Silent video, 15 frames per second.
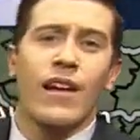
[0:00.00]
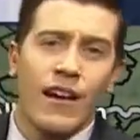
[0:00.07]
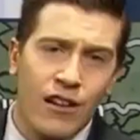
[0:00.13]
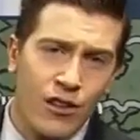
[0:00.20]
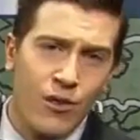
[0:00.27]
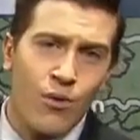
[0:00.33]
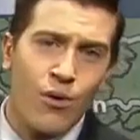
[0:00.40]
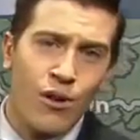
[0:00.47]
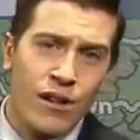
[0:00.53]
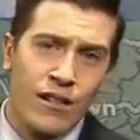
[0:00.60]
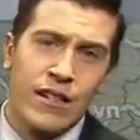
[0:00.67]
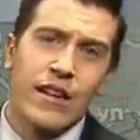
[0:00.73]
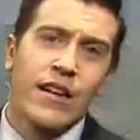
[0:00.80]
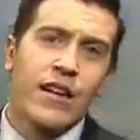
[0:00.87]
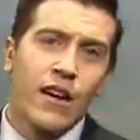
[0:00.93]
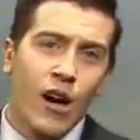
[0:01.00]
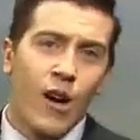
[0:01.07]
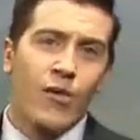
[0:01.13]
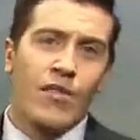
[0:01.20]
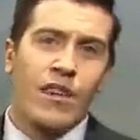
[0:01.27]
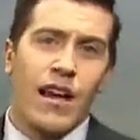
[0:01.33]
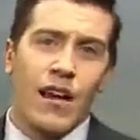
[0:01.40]
neck of the woods
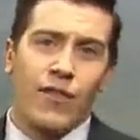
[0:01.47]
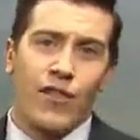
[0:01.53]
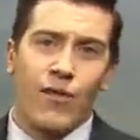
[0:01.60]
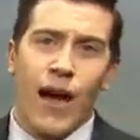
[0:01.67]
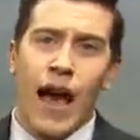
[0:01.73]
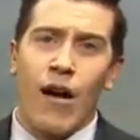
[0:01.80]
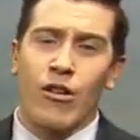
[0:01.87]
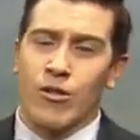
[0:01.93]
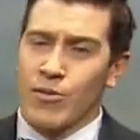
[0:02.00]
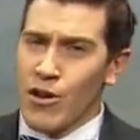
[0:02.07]
over the next few hours.